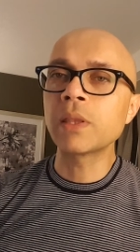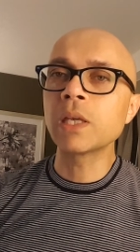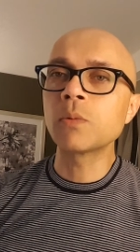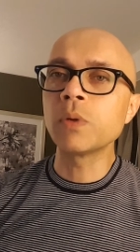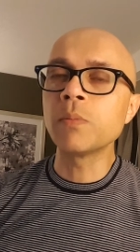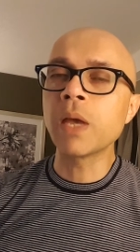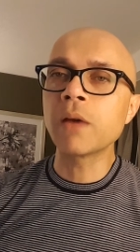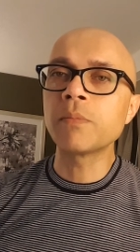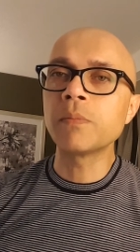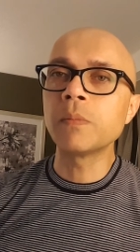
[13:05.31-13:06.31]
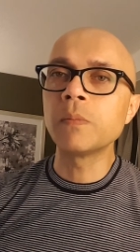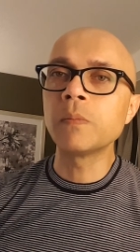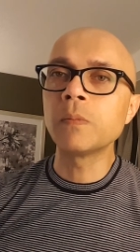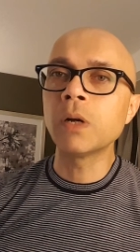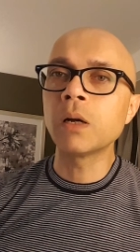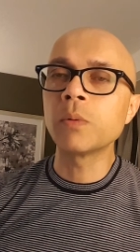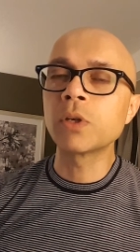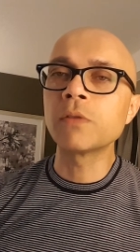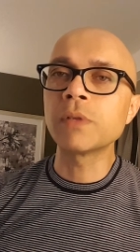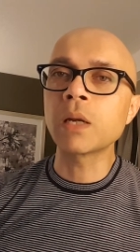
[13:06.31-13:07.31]
think we
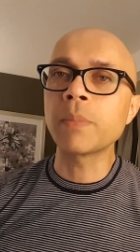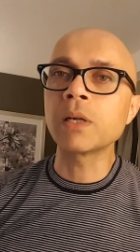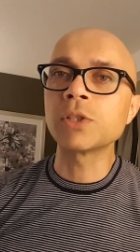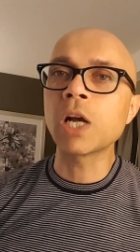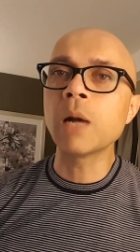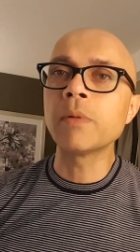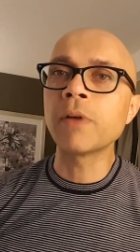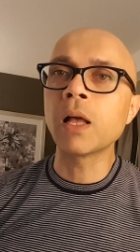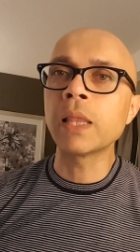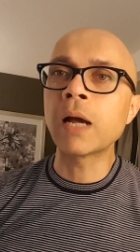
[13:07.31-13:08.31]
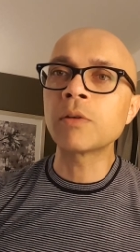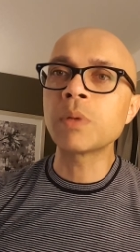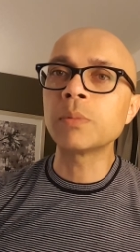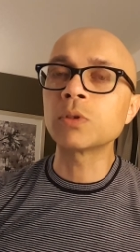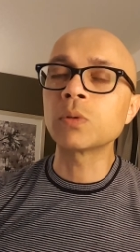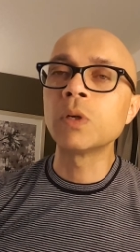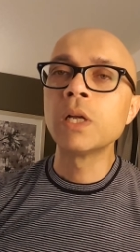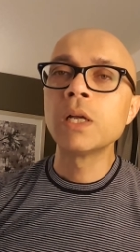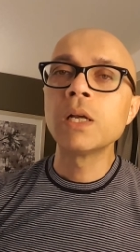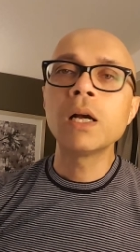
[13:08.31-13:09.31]
could have done a better job of allowing people to
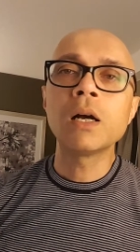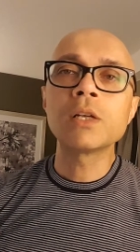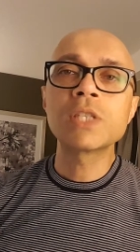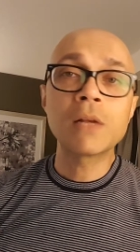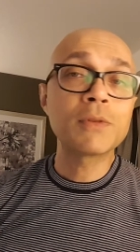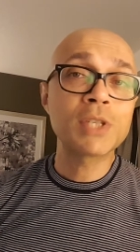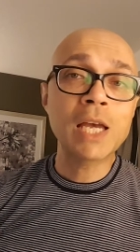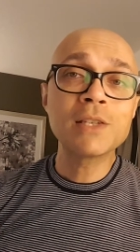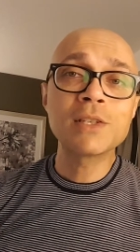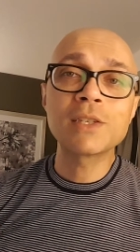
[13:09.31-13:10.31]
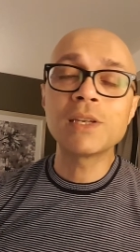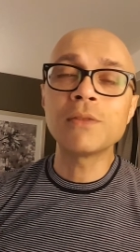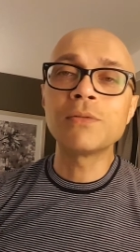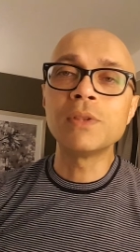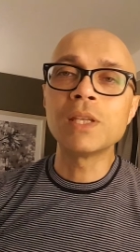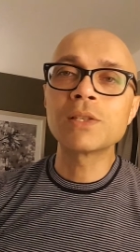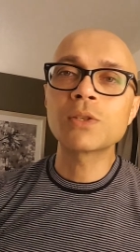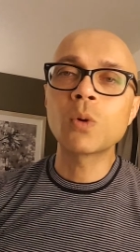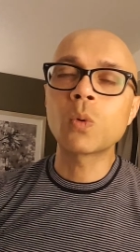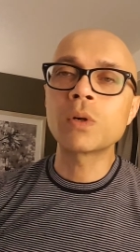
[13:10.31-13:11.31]
self-assess if this
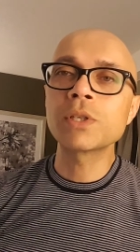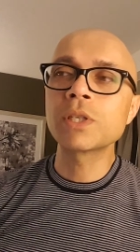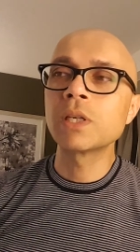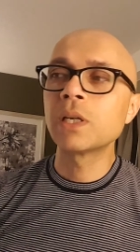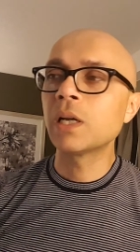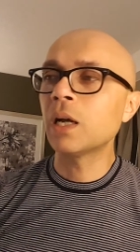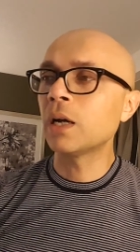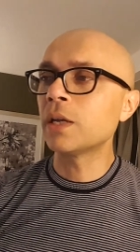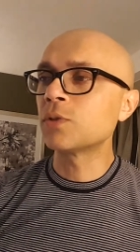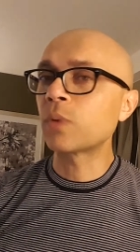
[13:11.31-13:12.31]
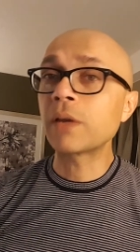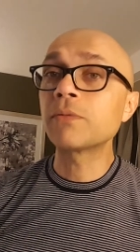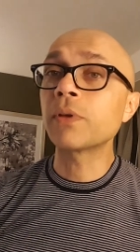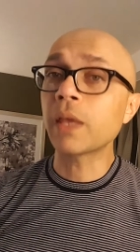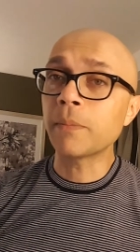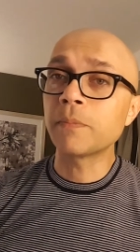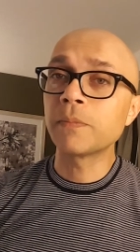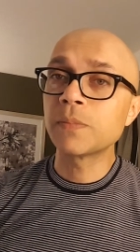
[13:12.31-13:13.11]
course is right for them.